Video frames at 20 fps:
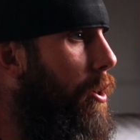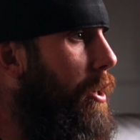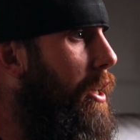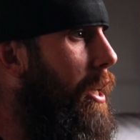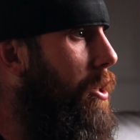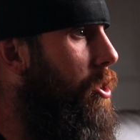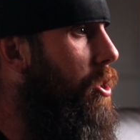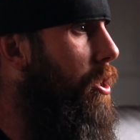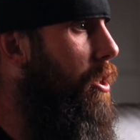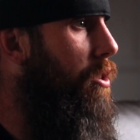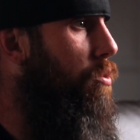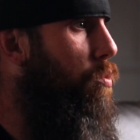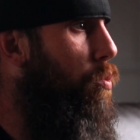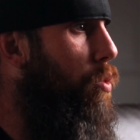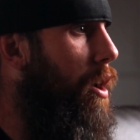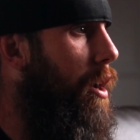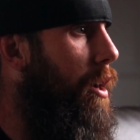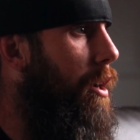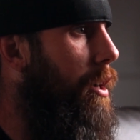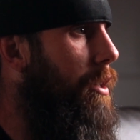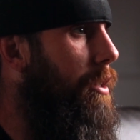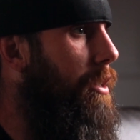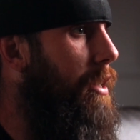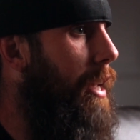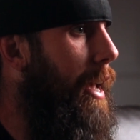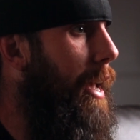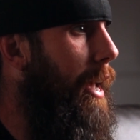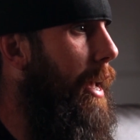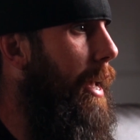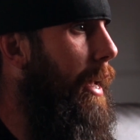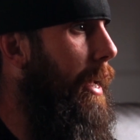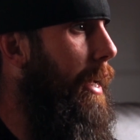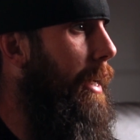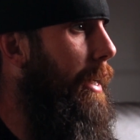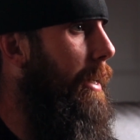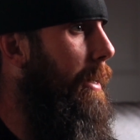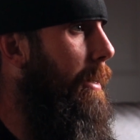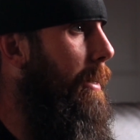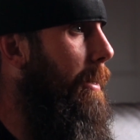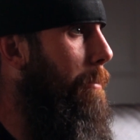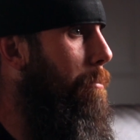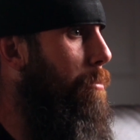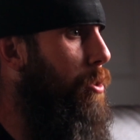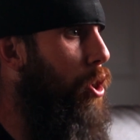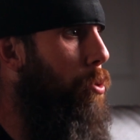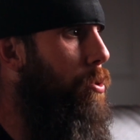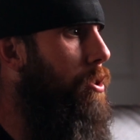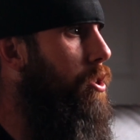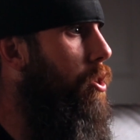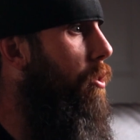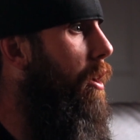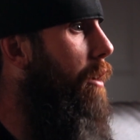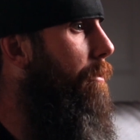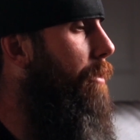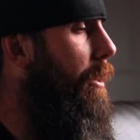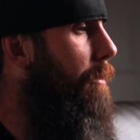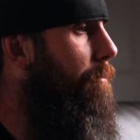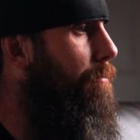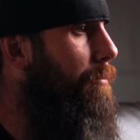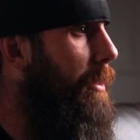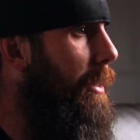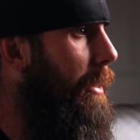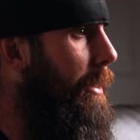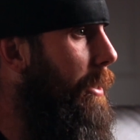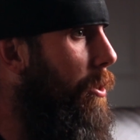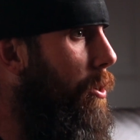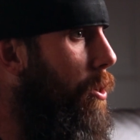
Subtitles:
Our kitchen was a toaster oven,